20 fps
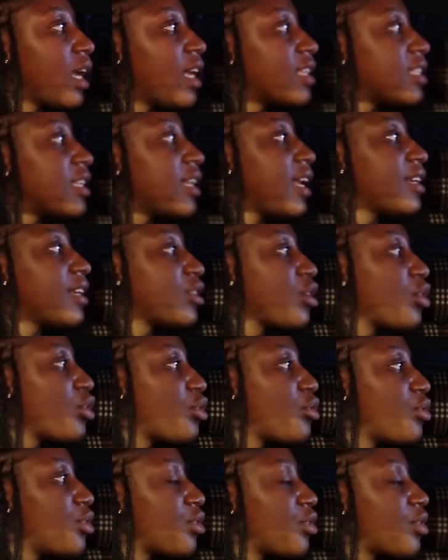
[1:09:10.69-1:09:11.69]
Is it like the
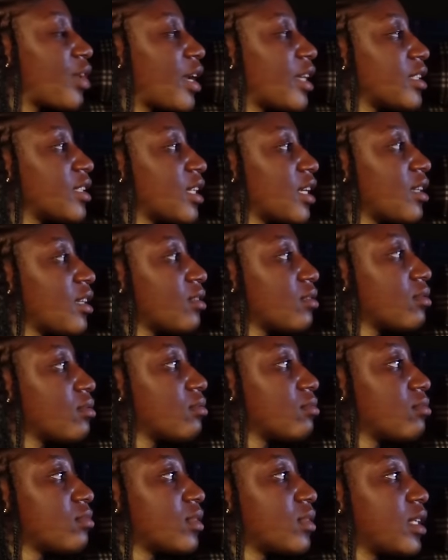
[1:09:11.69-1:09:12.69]
Oreo crusher
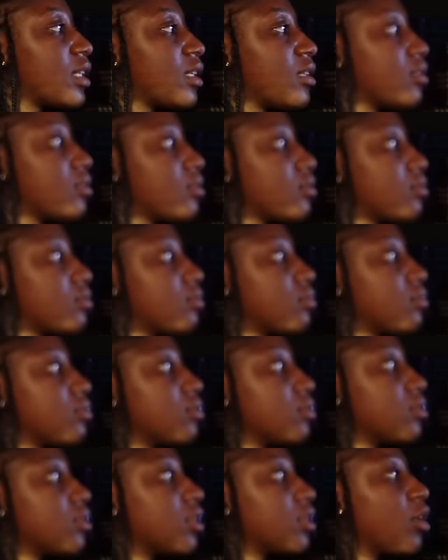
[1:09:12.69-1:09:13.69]
thing?
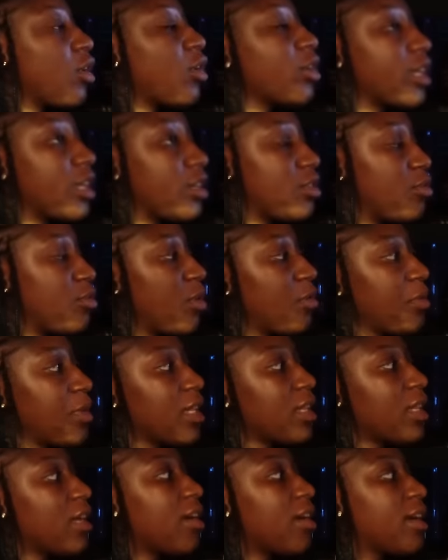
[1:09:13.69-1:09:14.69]
Um, okay, you won't
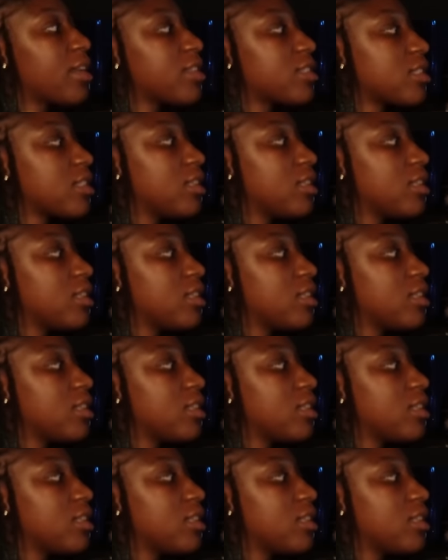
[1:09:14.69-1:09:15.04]
get that at